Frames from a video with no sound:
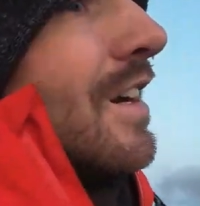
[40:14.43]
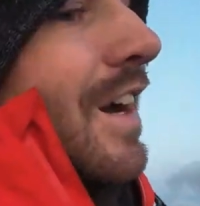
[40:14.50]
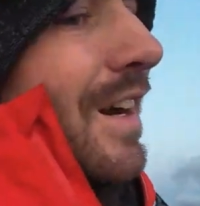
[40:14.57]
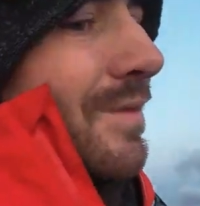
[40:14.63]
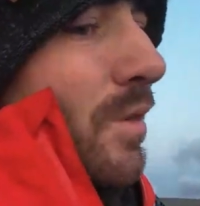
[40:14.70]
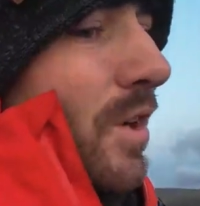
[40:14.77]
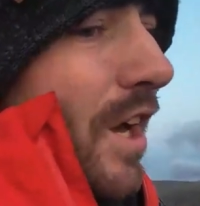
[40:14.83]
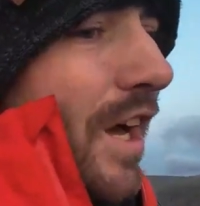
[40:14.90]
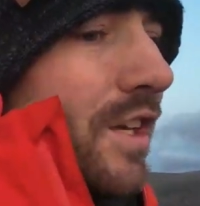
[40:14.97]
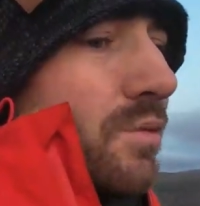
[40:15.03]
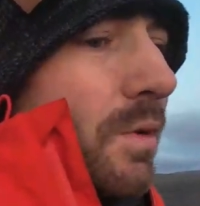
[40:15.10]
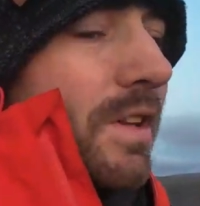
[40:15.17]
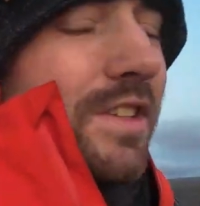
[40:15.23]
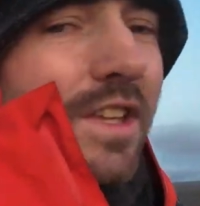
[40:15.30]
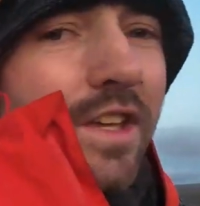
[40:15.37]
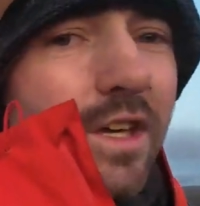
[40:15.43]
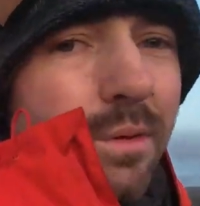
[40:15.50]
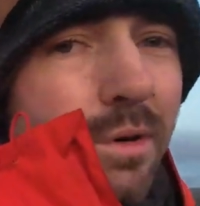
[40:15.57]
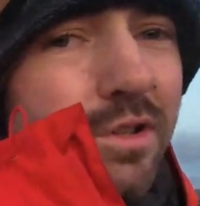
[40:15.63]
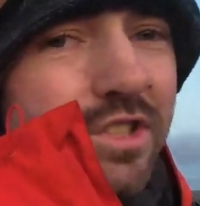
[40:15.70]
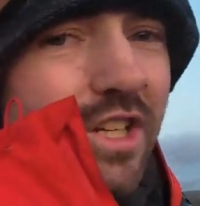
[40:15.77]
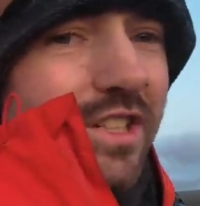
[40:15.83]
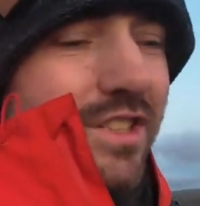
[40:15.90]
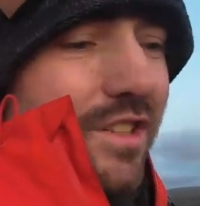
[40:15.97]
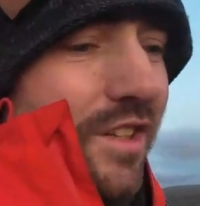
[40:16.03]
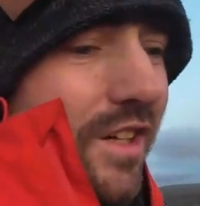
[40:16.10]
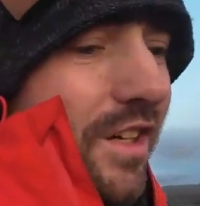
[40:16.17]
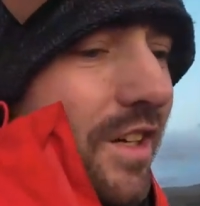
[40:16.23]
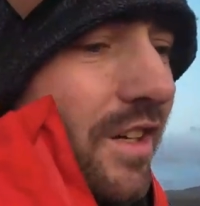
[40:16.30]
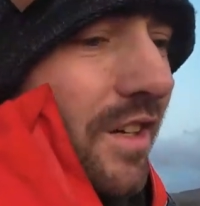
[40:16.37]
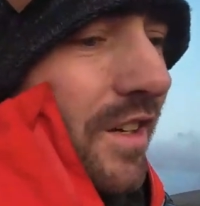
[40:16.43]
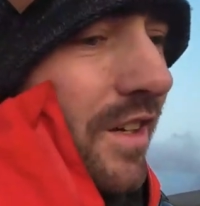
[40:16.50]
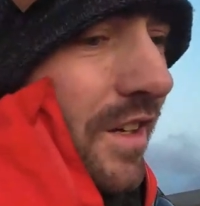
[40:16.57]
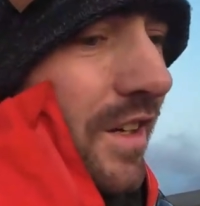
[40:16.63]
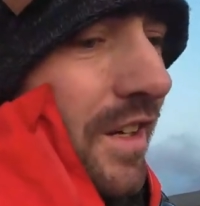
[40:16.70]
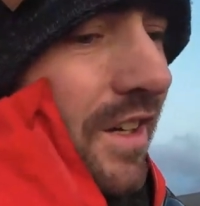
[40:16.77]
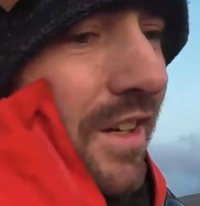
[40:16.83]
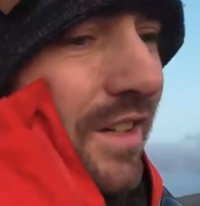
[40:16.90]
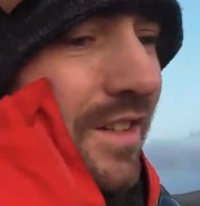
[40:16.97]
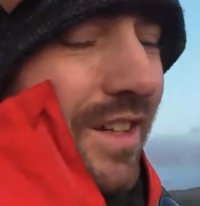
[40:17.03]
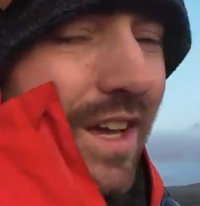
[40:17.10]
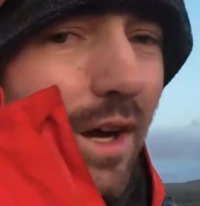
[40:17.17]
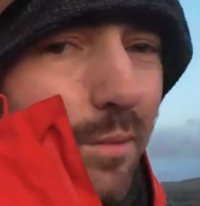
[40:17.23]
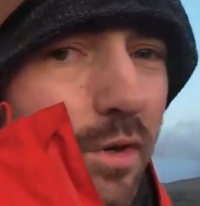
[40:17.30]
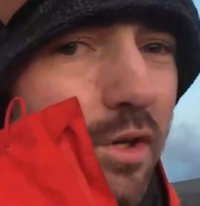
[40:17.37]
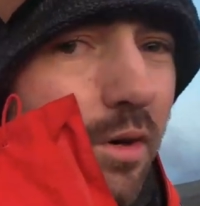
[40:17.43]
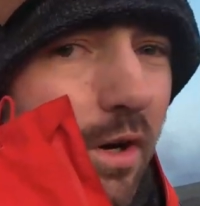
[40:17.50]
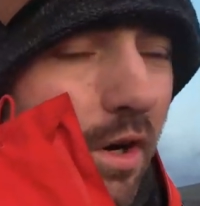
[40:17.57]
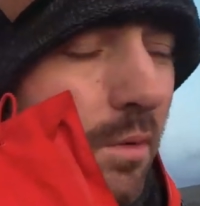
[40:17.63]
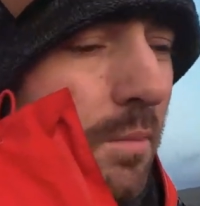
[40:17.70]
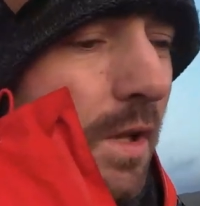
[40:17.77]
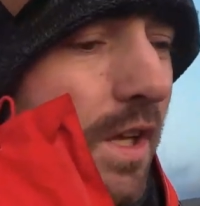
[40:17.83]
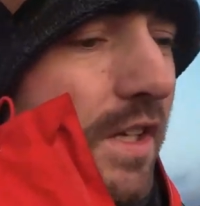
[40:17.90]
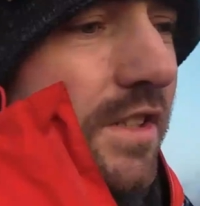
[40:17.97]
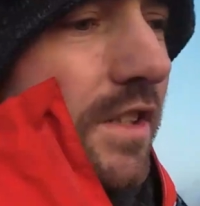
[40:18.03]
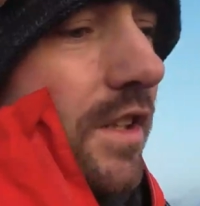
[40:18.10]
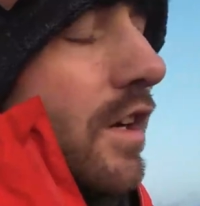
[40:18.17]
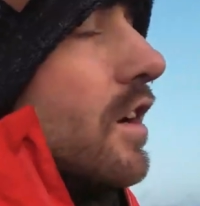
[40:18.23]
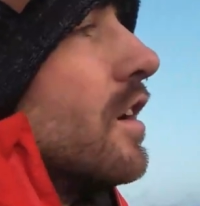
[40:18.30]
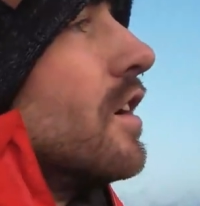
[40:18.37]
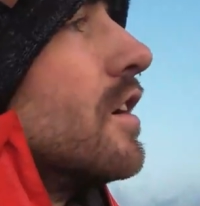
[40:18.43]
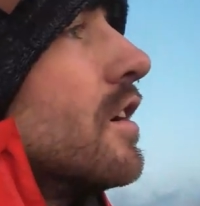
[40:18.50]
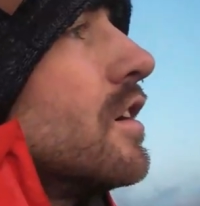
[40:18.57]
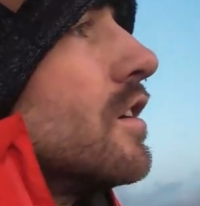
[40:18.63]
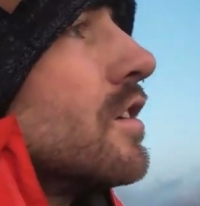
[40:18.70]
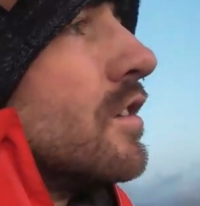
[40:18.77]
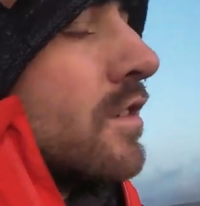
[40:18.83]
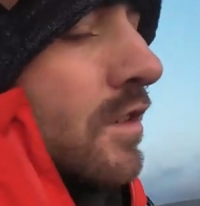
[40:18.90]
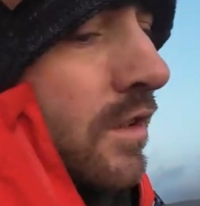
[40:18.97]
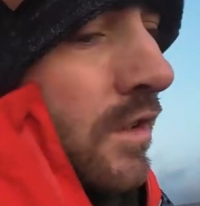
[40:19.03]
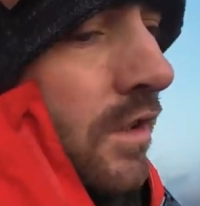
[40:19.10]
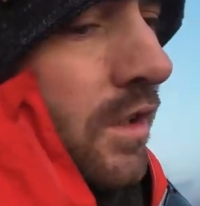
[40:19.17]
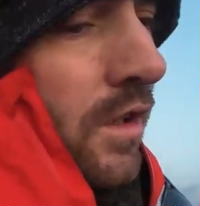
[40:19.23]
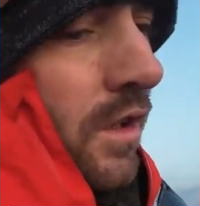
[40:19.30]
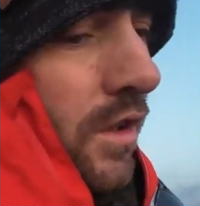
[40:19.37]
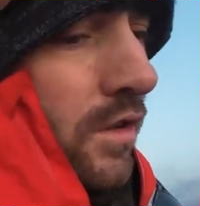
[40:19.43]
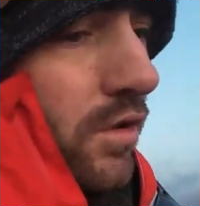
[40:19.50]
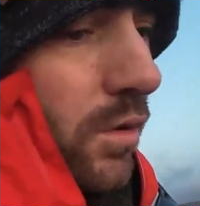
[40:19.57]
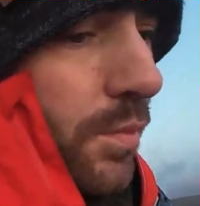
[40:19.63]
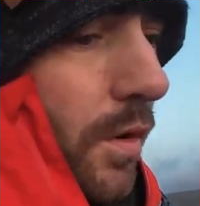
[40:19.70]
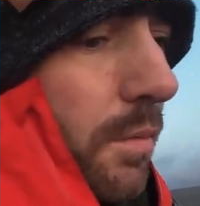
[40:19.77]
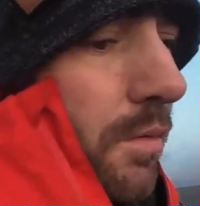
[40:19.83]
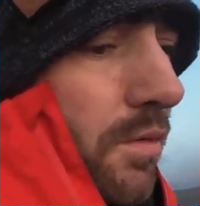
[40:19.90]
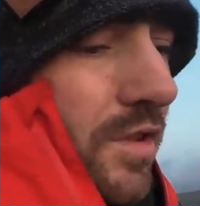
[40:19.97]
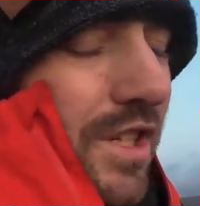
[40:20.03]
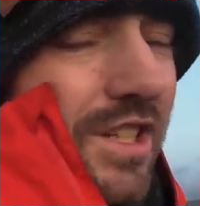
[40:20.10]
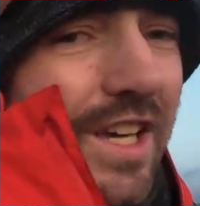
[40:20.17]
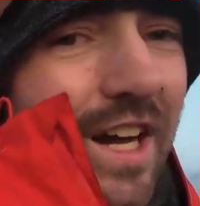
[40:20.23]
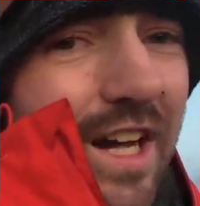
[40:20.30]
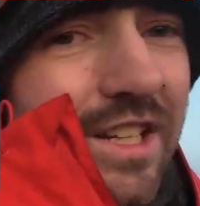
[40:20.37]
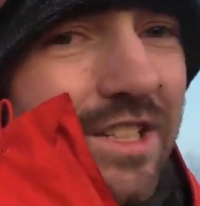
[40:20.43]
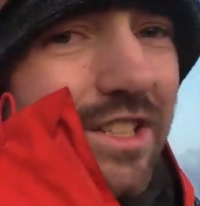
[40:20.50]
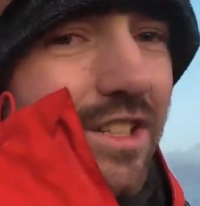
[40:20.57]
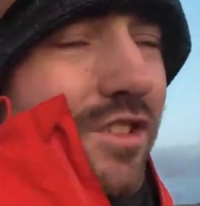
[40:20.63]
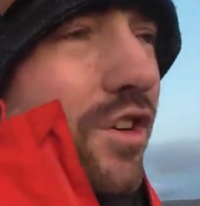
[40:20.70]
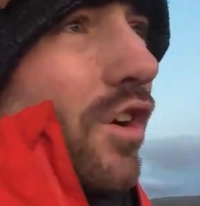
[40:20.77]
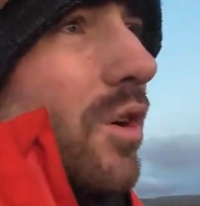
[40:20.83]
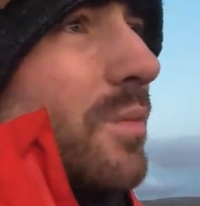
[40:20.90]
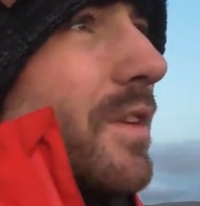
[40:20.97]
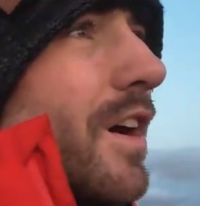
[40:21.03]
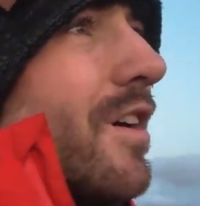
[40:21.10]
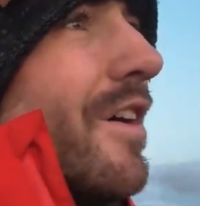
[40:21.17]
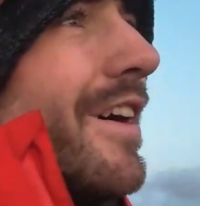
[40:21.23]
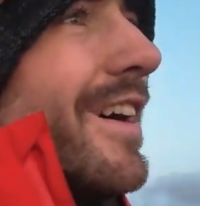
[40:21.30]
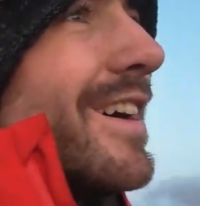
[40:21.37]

and when it is windy like it was yesterday, it can be quite unpleasant. So I'll probably just catch you at the top now.